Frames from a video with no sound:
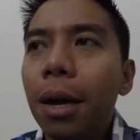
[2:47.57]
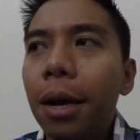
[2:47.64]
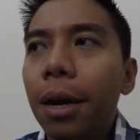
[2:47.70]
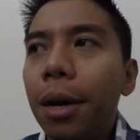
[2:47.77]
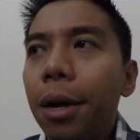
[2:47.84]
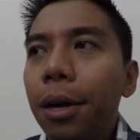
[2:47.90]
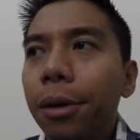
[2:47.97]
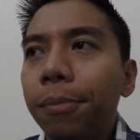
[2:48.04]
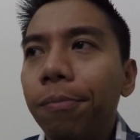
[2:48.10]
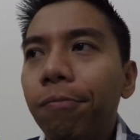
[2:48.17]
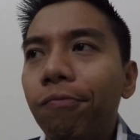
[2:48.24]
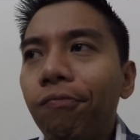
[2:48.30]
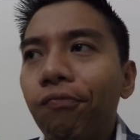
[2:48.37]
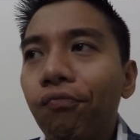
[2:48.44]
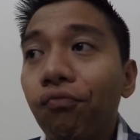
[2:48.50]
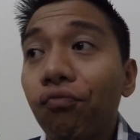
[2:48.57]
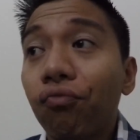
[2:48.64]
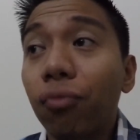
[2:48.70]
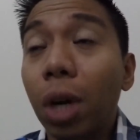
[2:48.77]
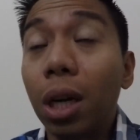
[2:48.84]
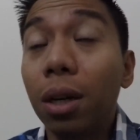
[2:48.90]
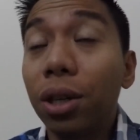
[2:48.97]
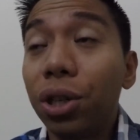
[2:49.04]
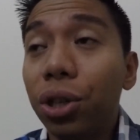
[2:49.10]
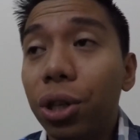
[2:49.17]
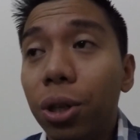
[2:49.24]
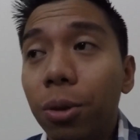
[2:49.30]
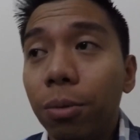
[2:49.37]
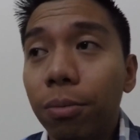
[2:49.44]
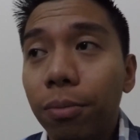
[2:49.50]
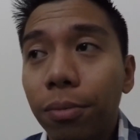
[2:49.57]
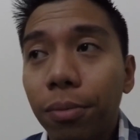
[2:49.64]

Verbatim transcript: Um, shoot